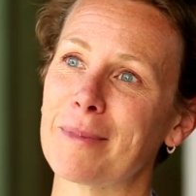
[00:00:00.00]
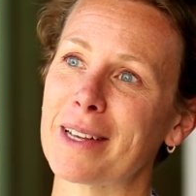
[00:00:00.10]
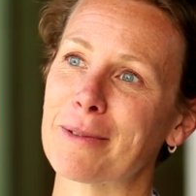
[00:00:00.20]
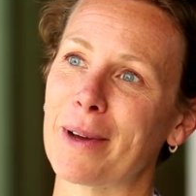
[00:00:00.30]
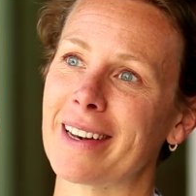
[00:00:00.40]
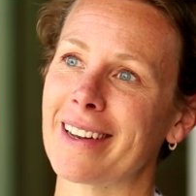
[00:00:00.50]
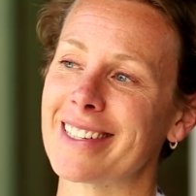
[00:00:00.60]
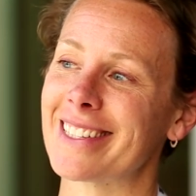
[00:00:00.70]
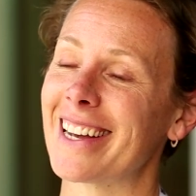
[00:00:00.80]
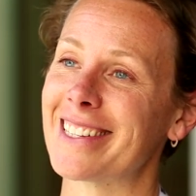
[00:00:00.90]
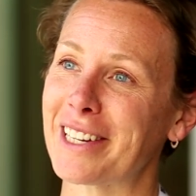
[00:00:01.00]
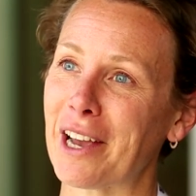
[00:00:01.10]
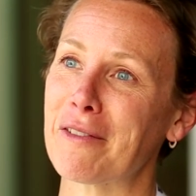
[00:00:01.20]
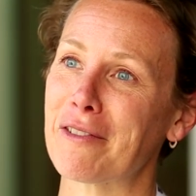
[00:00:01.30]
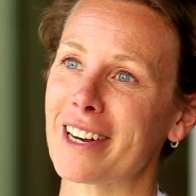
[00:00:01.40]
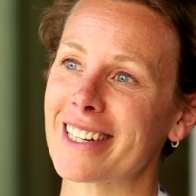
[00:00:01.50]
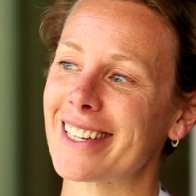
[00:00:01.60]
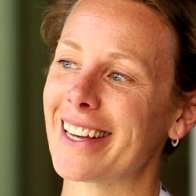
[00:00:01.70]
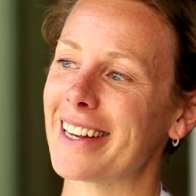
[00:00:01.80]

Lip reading: That's when I decided to go for it.